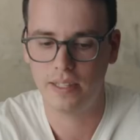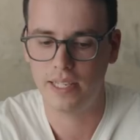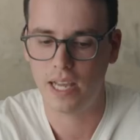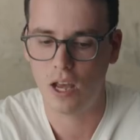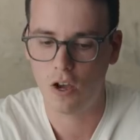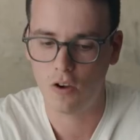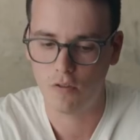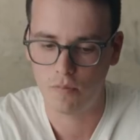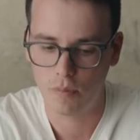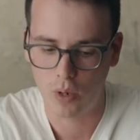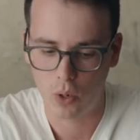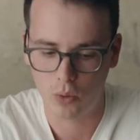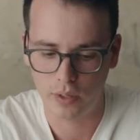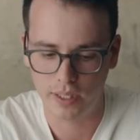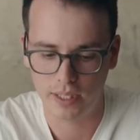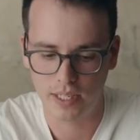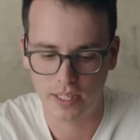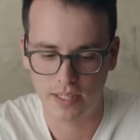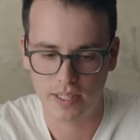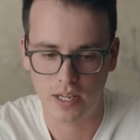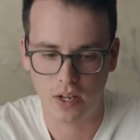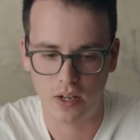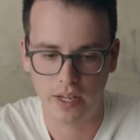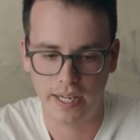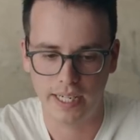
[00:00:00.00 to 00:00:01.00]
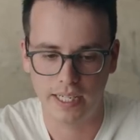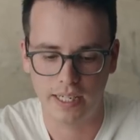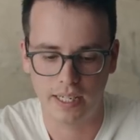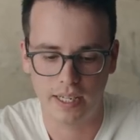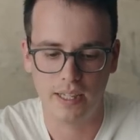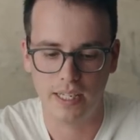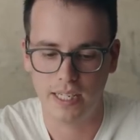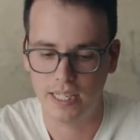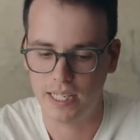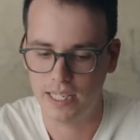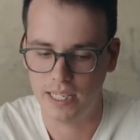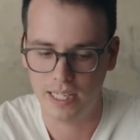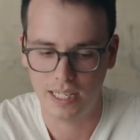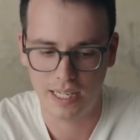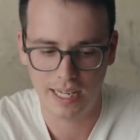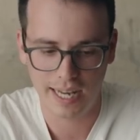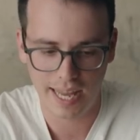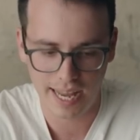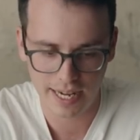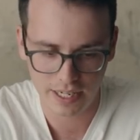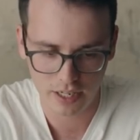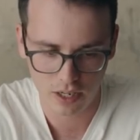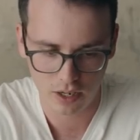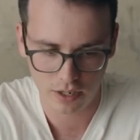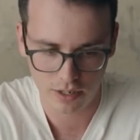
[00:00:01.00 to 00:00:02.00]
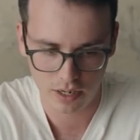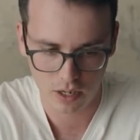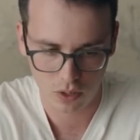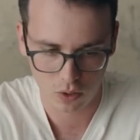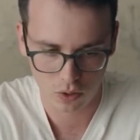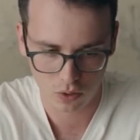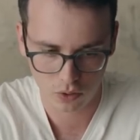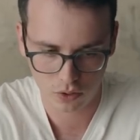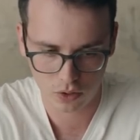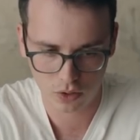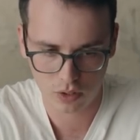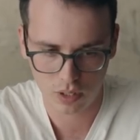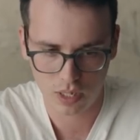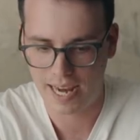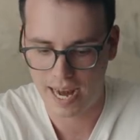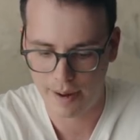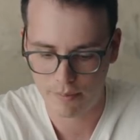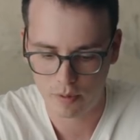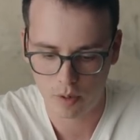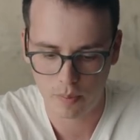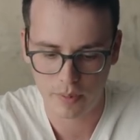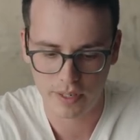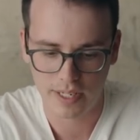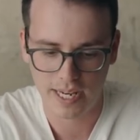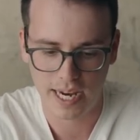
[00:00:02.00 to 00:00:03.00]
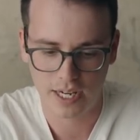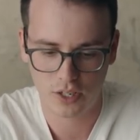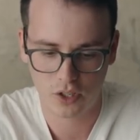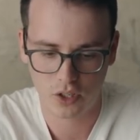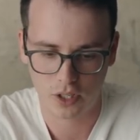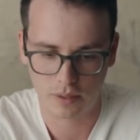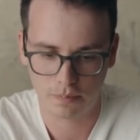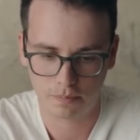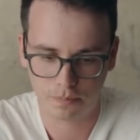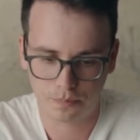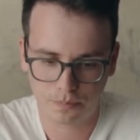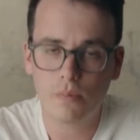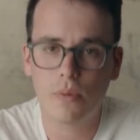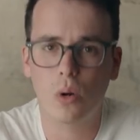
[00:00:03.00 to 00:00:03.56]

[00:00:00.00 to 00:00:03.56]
the overmolding design, the lanyard holes, camera protection.